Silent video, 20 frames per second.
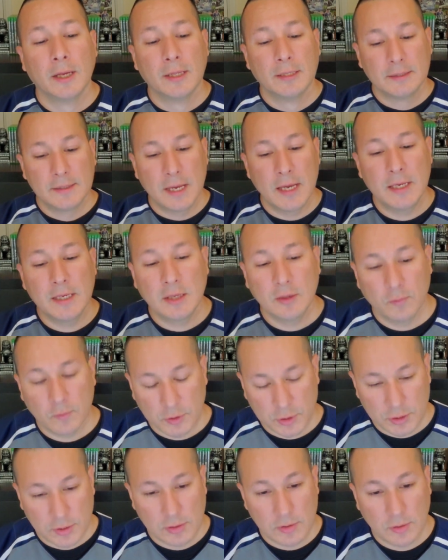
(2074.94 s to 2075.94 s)
taking
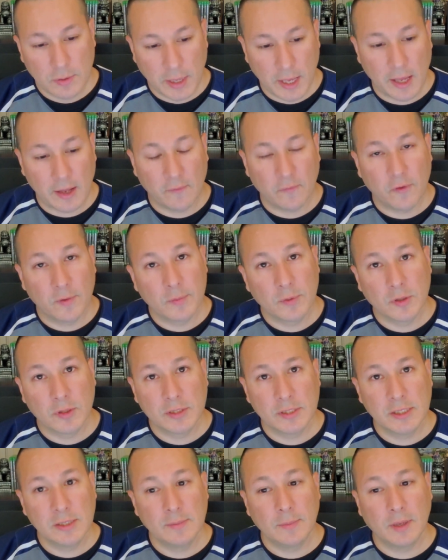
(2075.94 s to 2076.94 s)
what you can from your
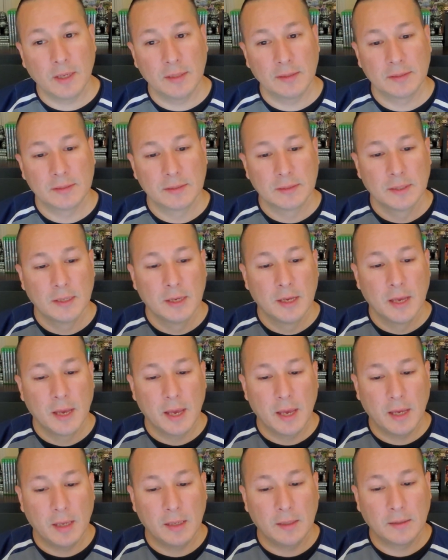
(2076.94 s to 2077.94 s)
teammates
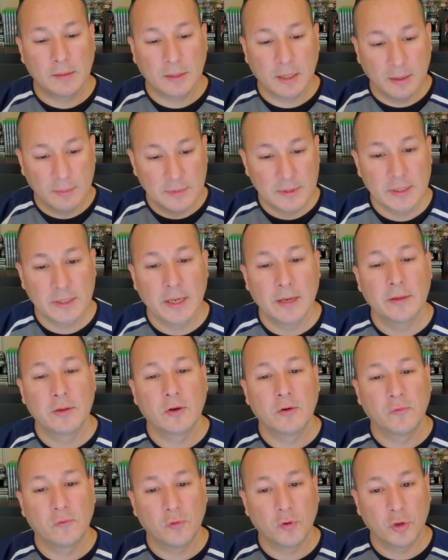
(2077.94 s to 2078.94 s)
and come
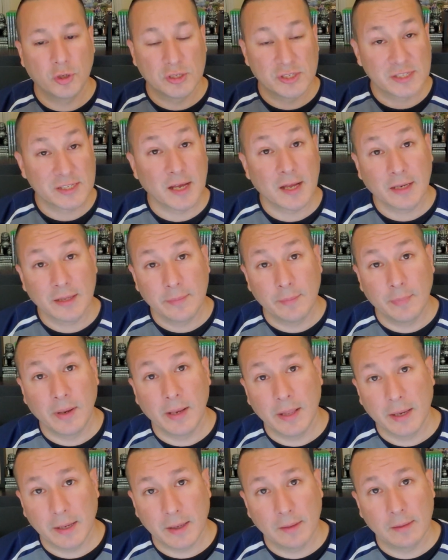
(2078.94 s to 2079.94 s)
together for a solid
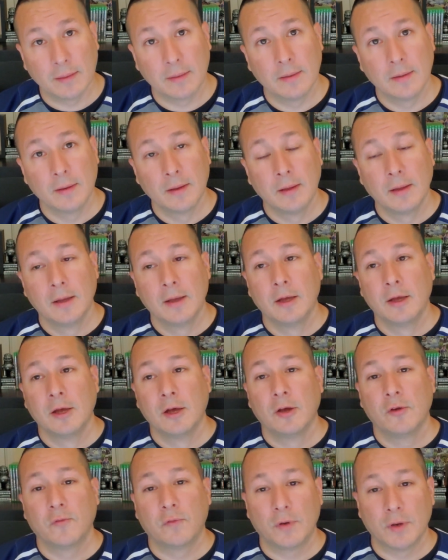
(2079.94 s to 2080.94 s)
plan.
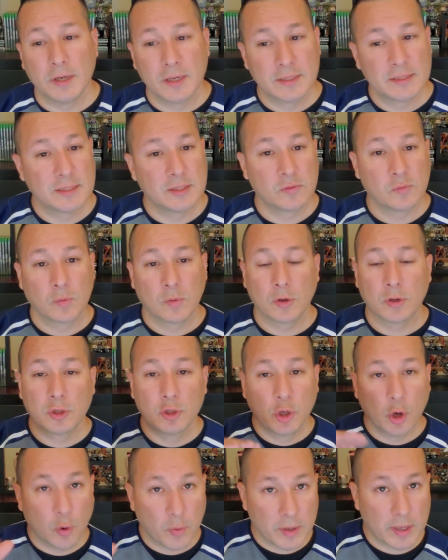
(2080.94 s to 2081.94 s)
For us, since we were
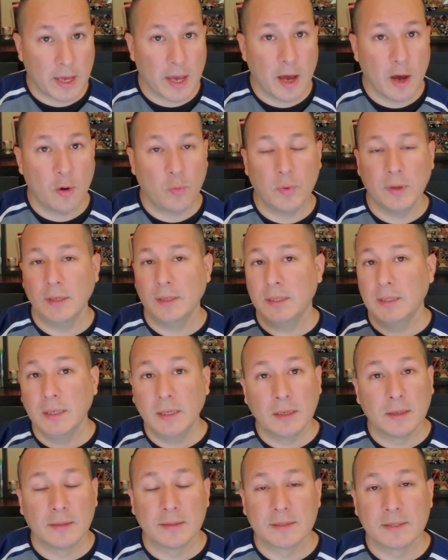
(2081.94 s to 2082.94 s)
going out, we
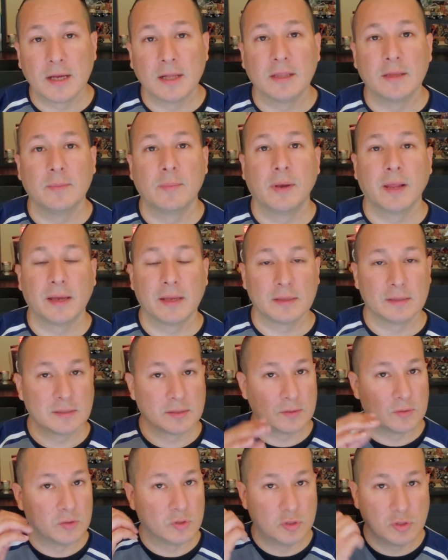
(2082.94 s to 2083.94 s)
needed a solid plan.
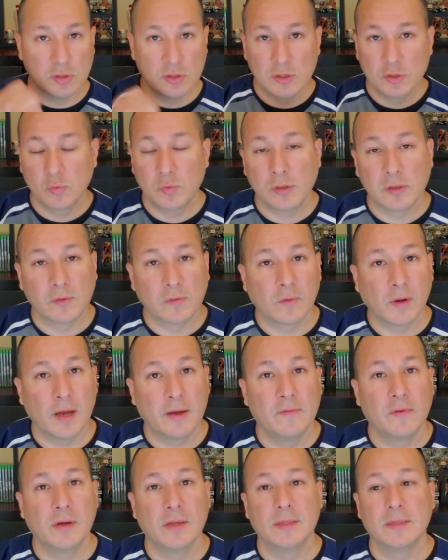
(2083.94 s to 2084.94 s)
So as soon as we
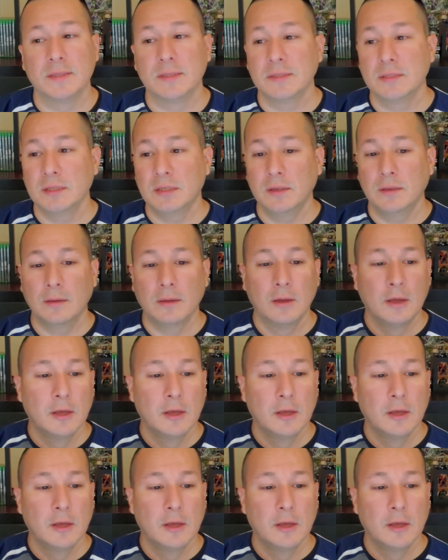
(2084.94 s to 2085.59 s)
arrived on scene,